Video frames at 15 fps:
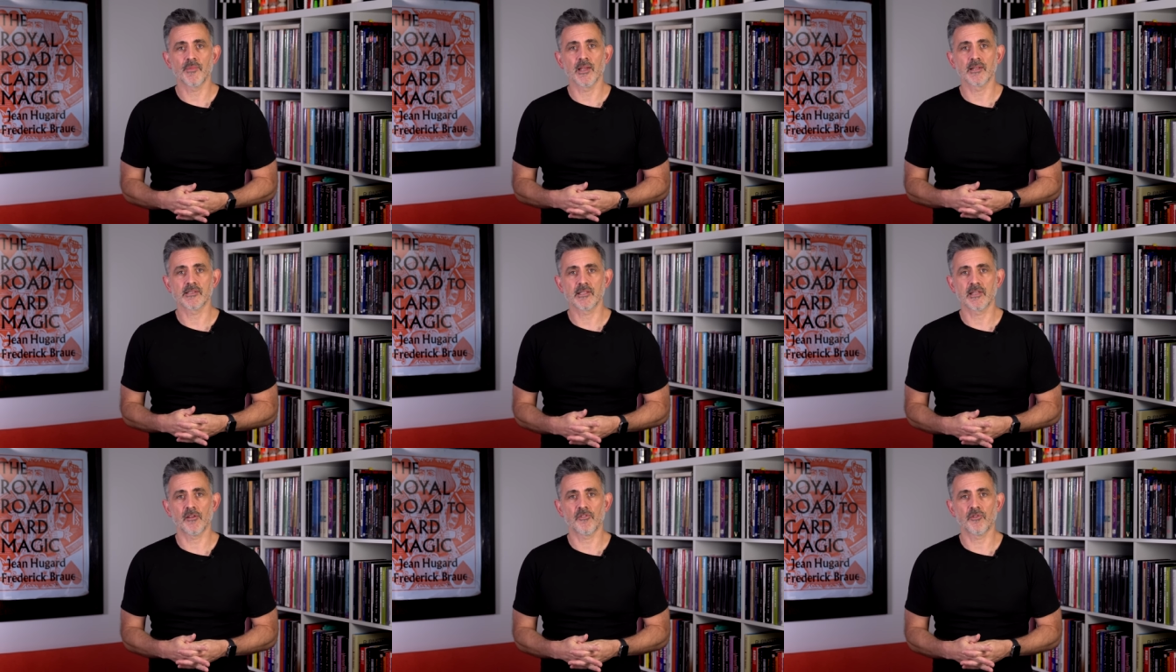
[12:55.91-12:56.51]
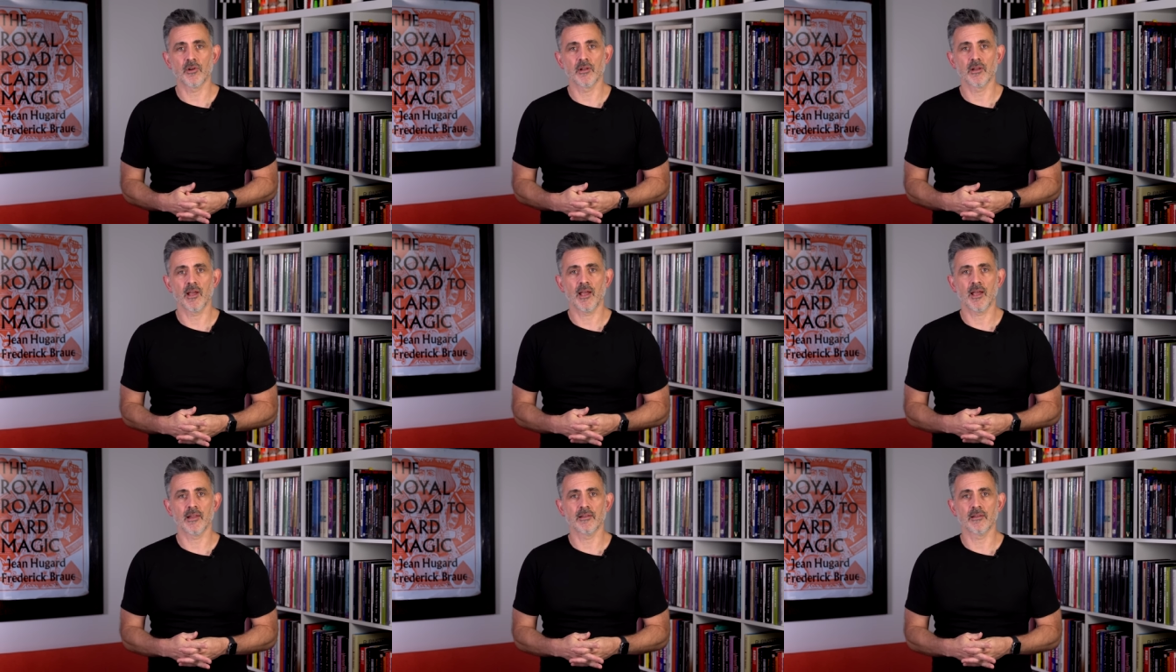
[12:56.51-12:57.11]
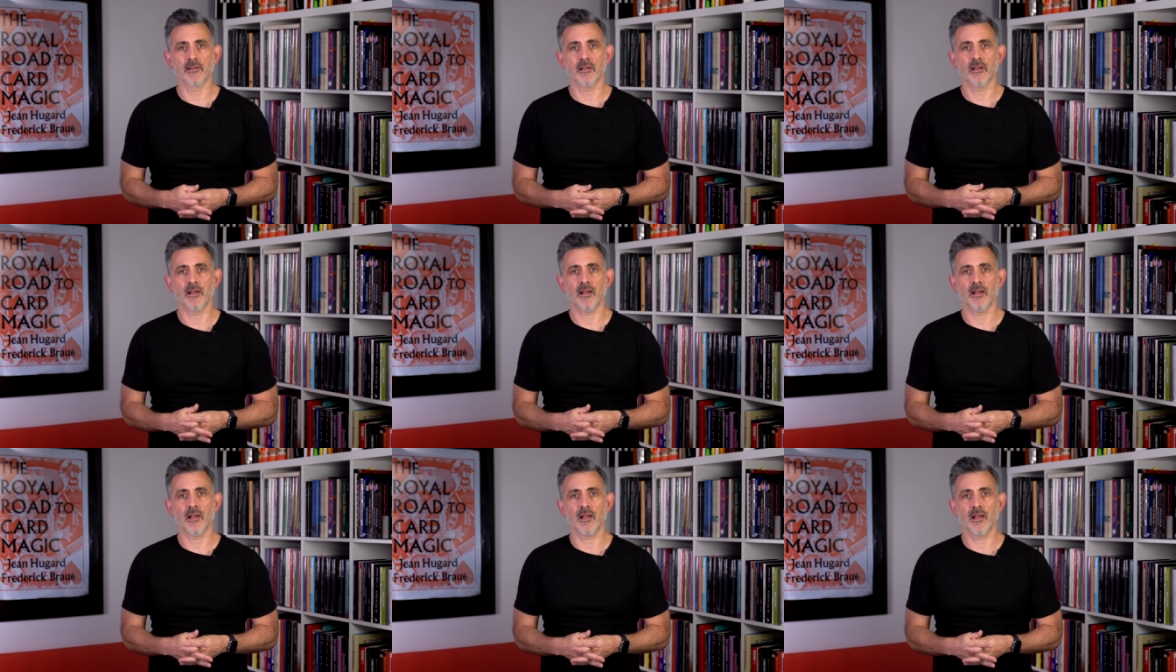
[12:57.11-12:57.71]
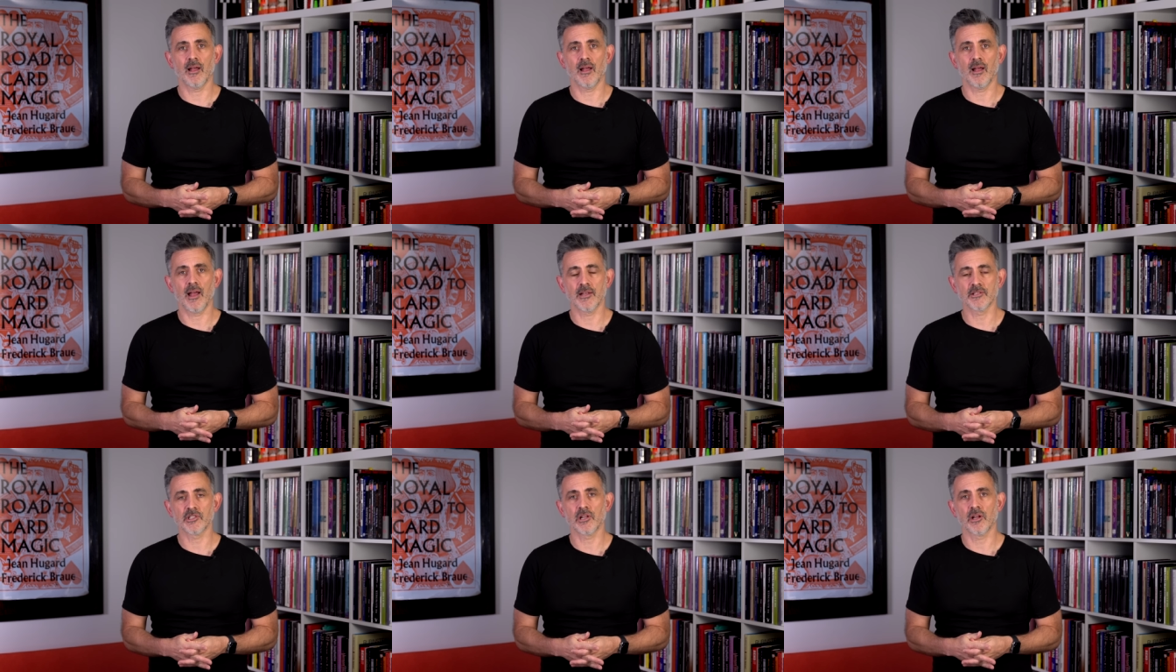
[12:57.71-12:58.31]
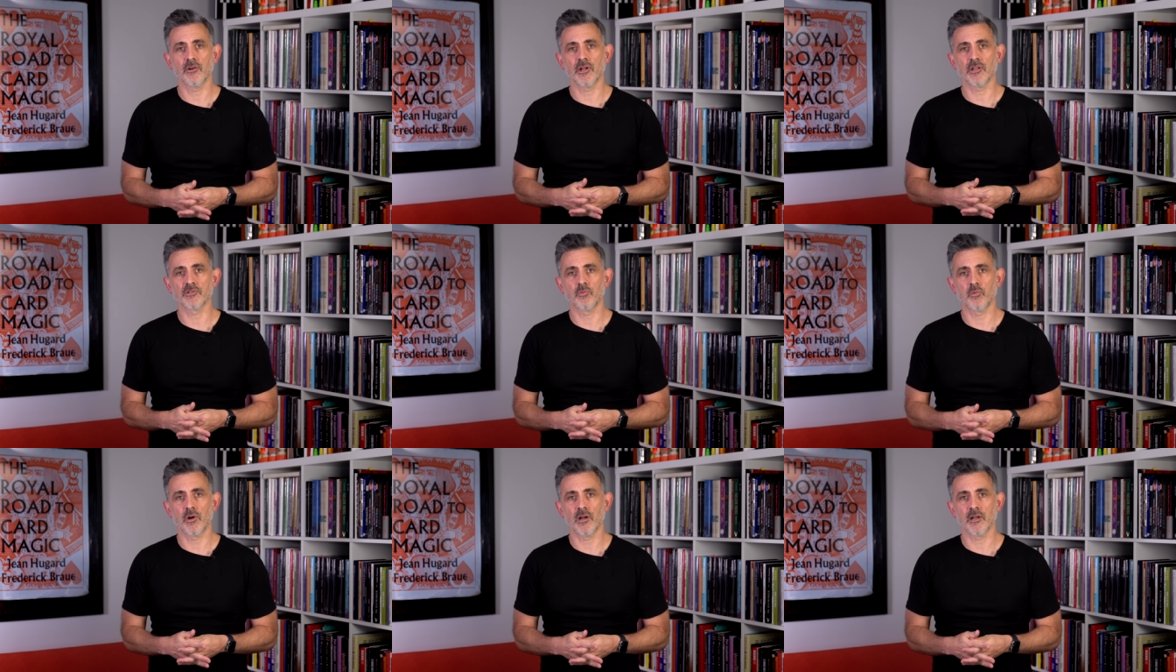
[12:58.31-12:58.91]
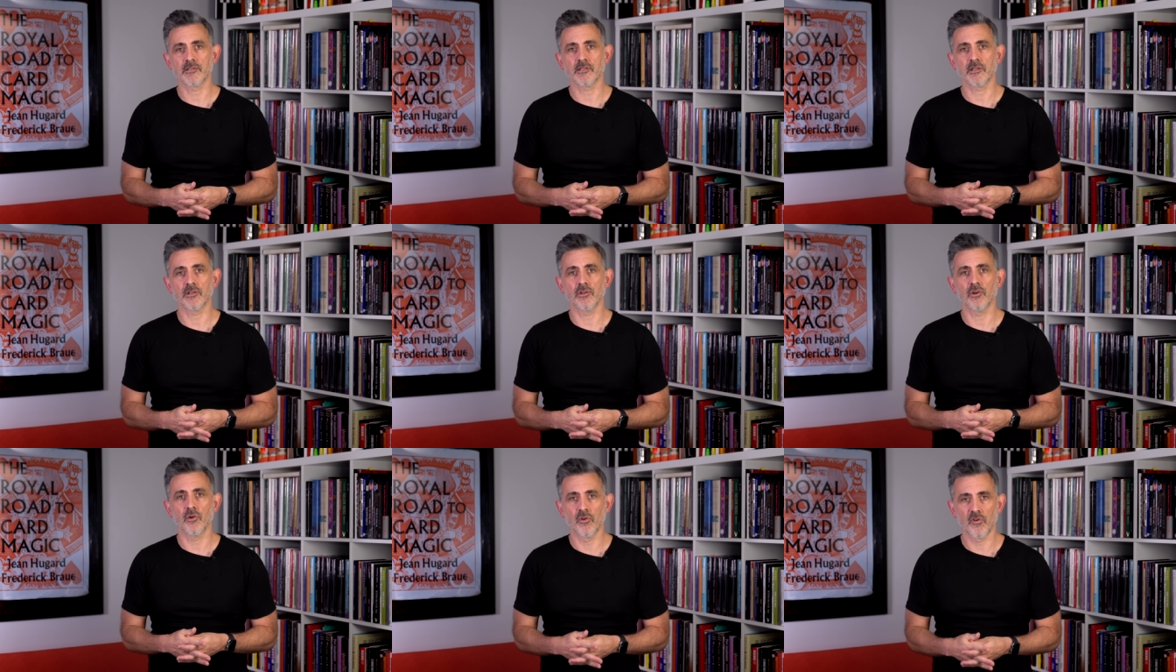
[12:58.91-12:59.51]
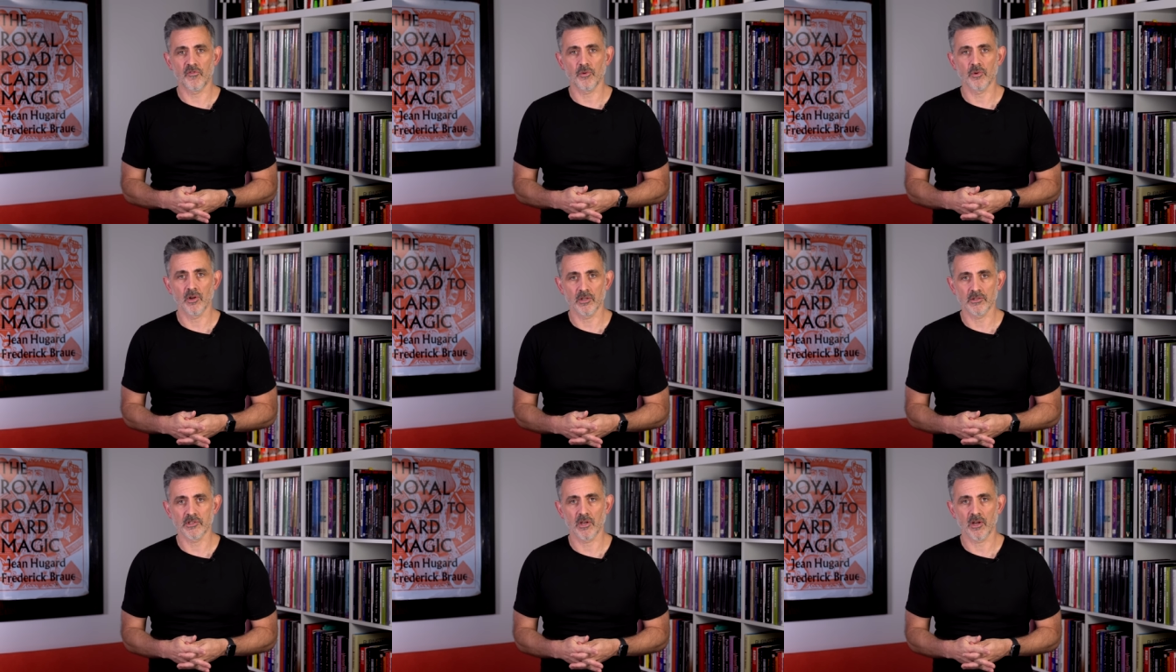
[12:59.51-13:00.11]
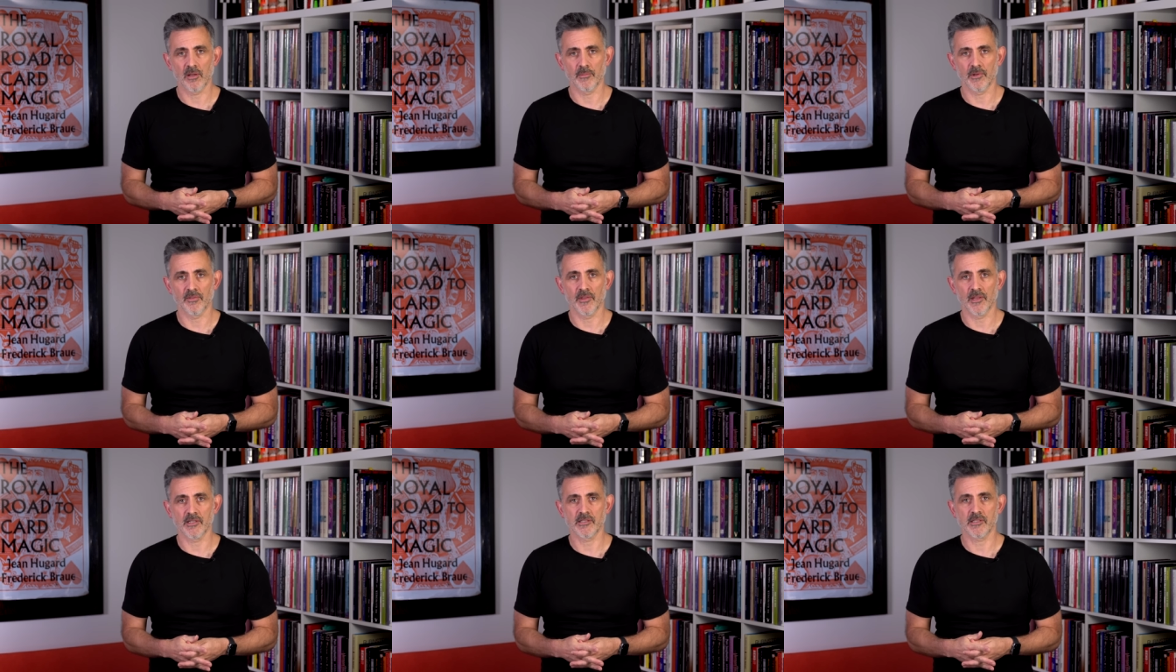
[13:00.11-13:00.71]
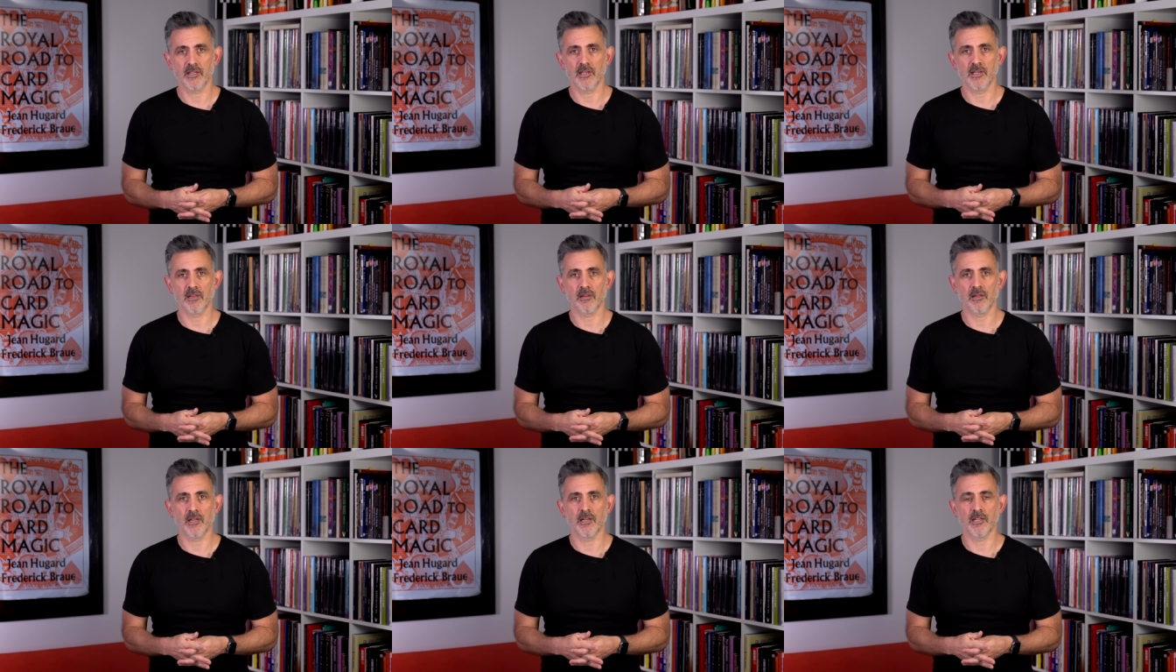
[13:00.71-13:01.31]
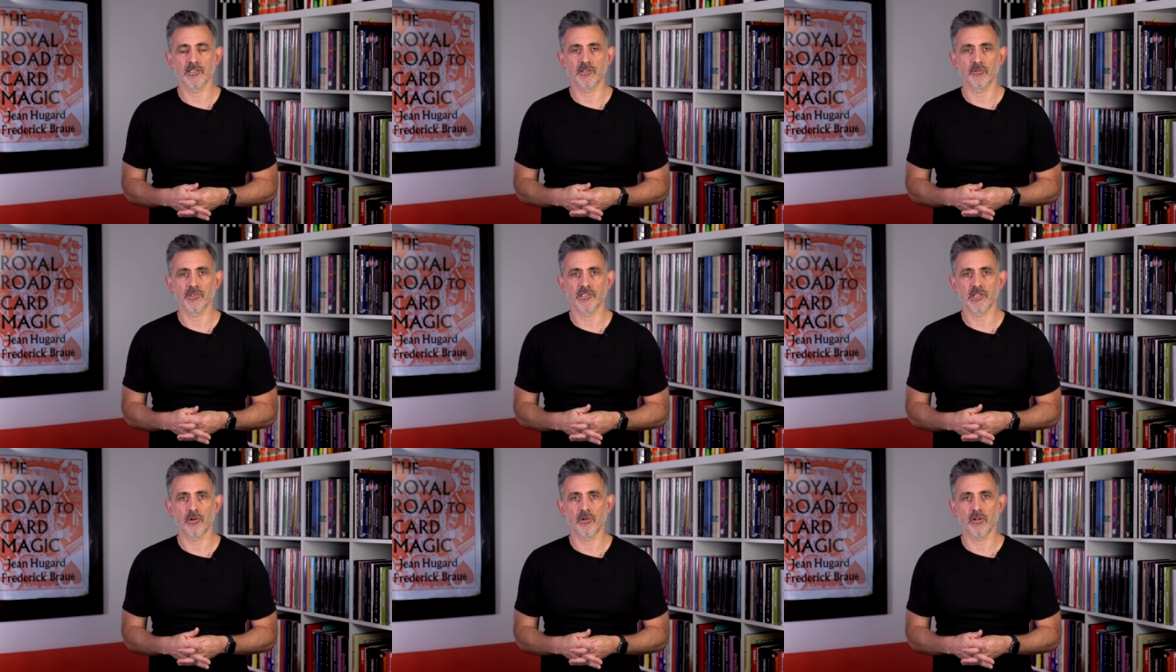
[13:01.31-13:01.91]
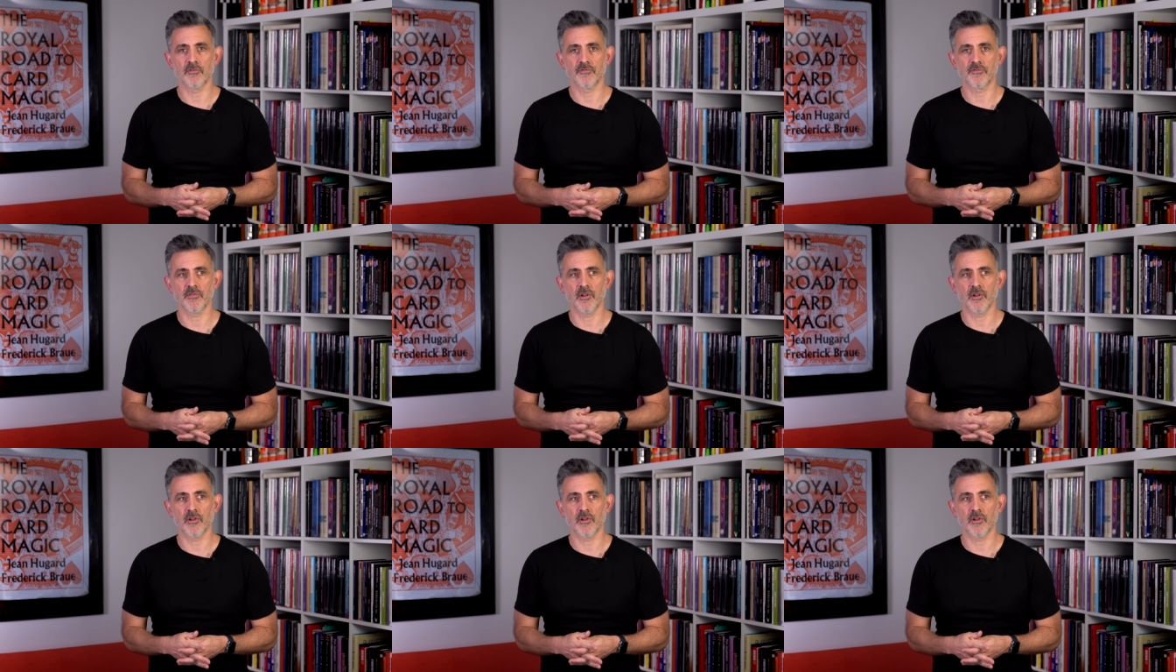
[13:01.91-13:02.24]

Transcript: It's different and Angelo has worked an awful long time on this. It is the result of,